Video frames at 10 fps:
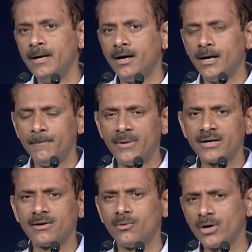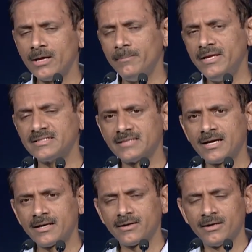But what I mean is
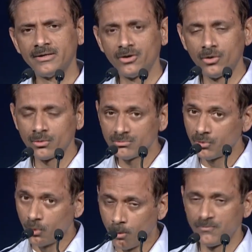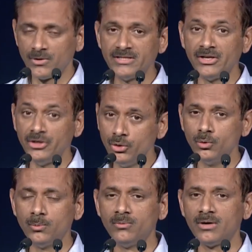that, hopefully the
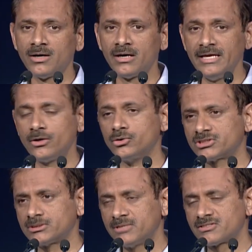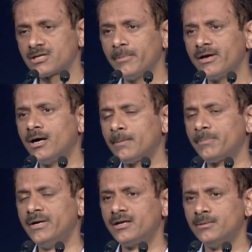new ecosystem that's coming up
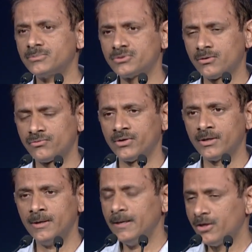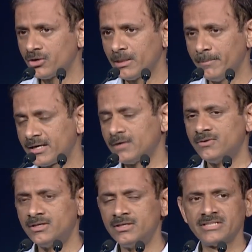in terms of, the
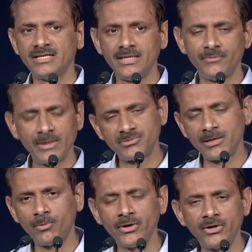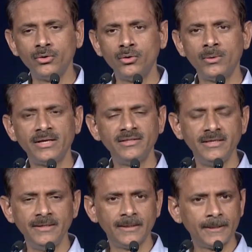metaverse and the Web 3.0 and
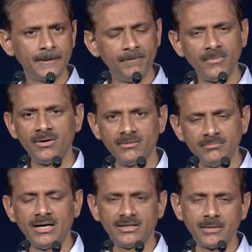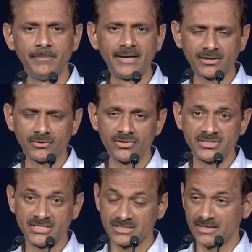the other big
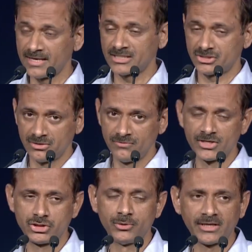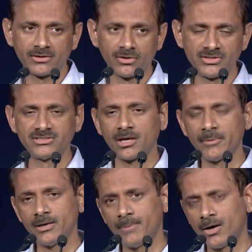technologies, the next virtual technologies
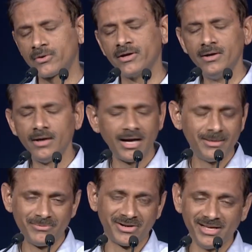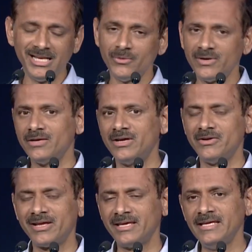coming about, I'm really very,
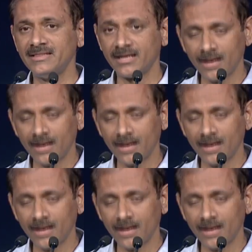very keen that